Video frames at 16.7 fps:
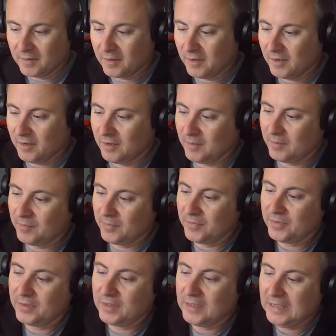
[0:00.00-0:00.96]
Um,
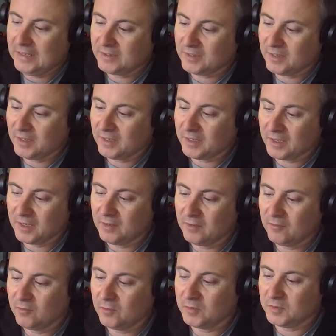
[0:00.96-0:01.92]
as I kind
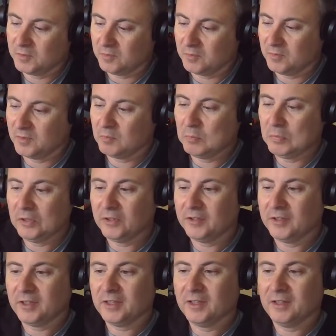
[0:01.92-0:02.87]
of was
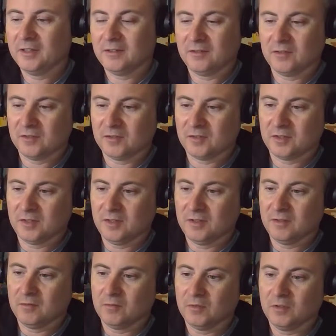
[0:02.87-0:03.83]
building it, there's
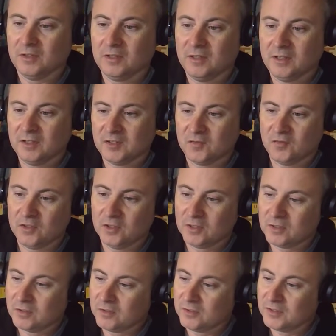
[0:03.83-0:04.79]
really nice
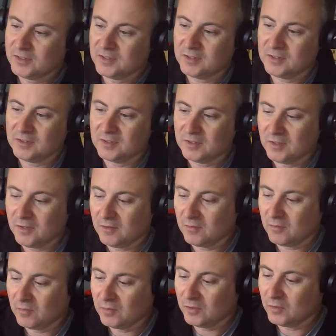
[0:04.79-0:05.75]
vehicles. This is a
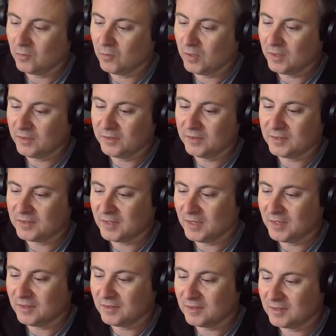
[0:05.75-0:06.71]
really well
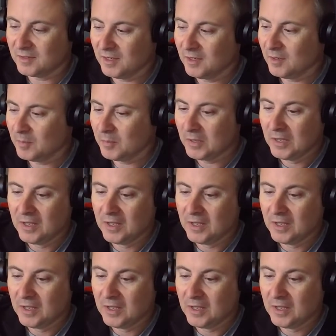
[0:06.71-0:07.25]
designed setup.